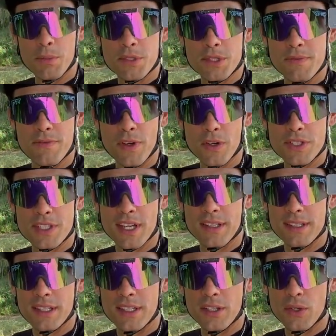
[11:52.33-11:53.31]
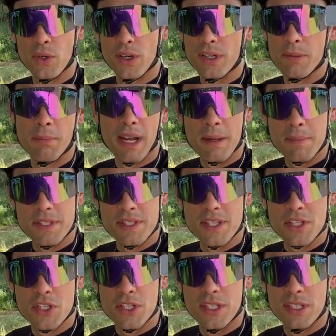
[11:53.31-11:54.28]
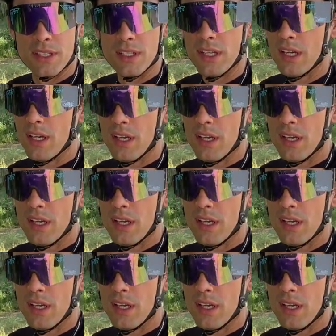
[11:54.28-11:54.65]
some folks out there who are in my position,